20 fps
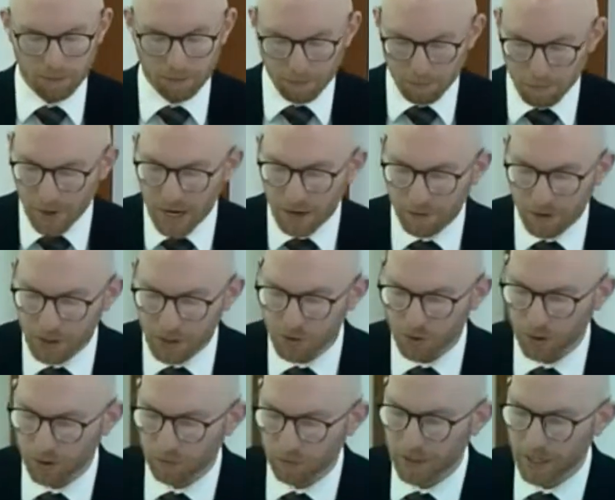Men of
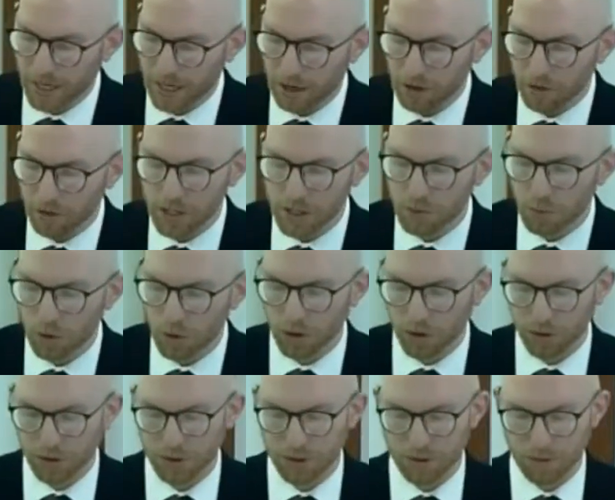Israel, hear these
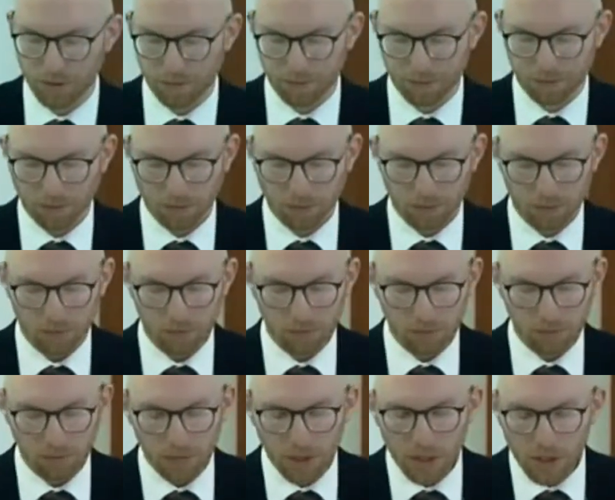words
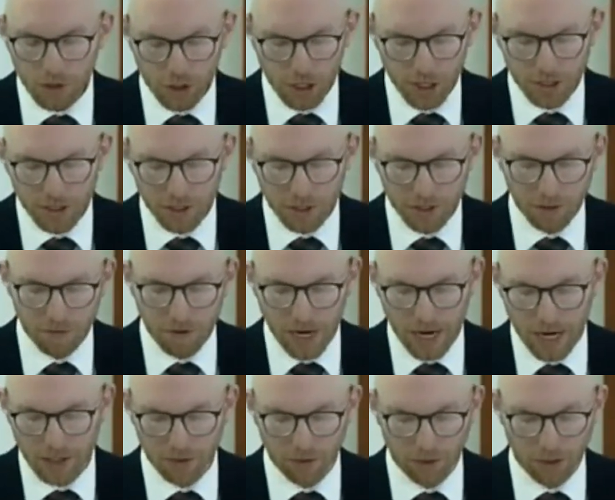Jesus of
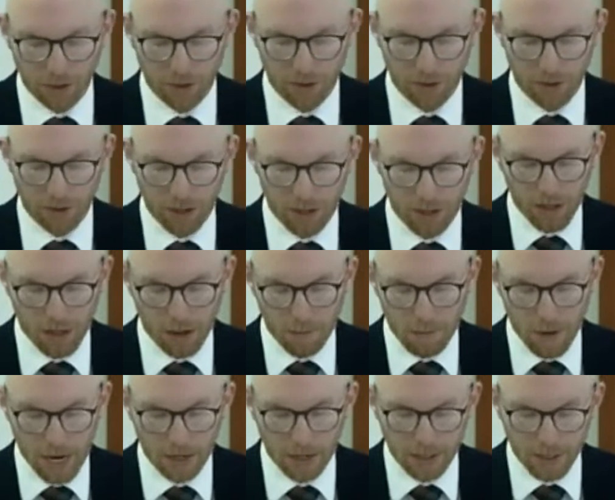Nazareth, a
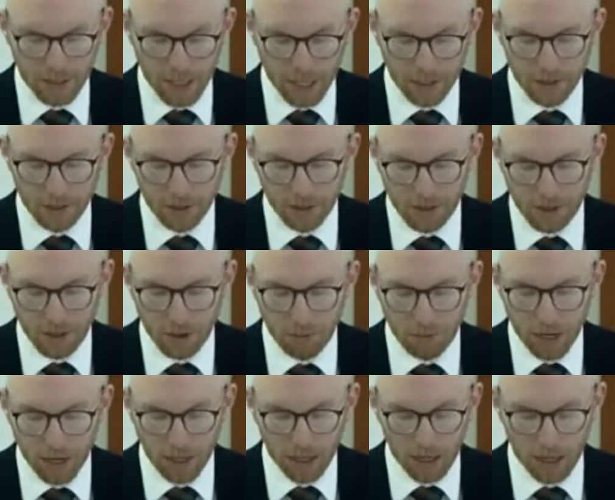man attested to you
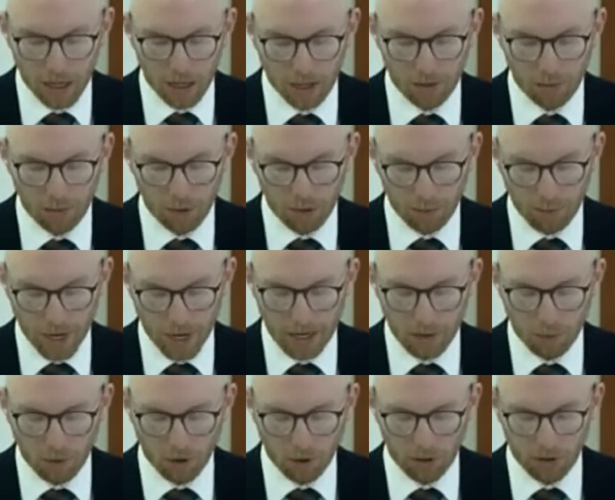by God with
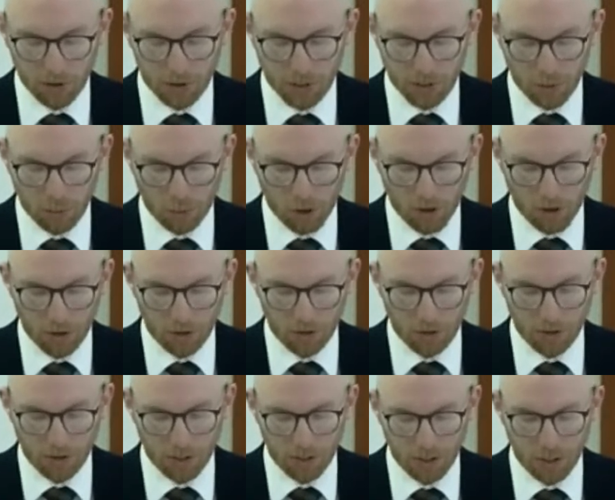mighty works and
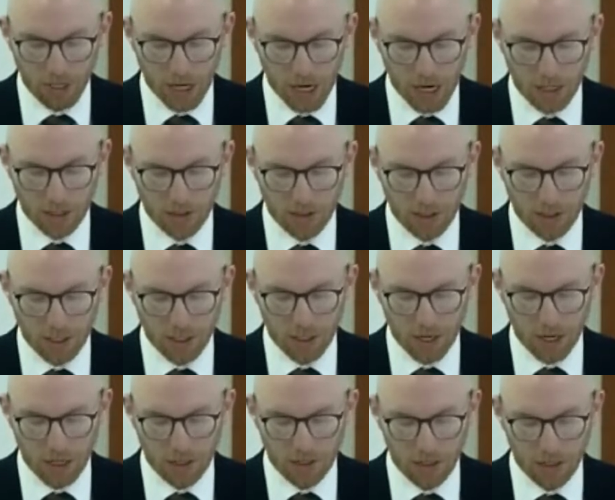wonders and signs that
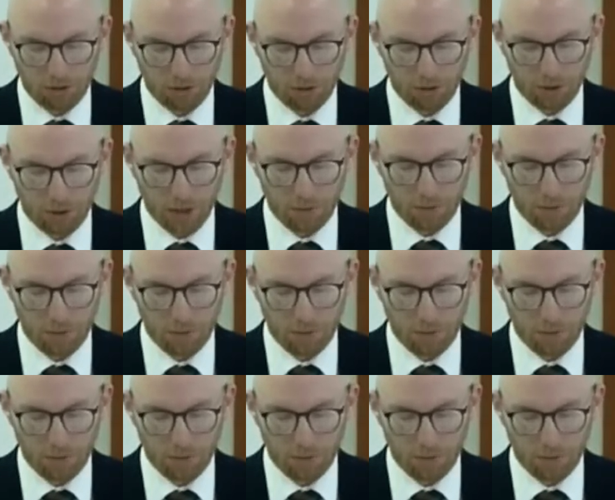God did through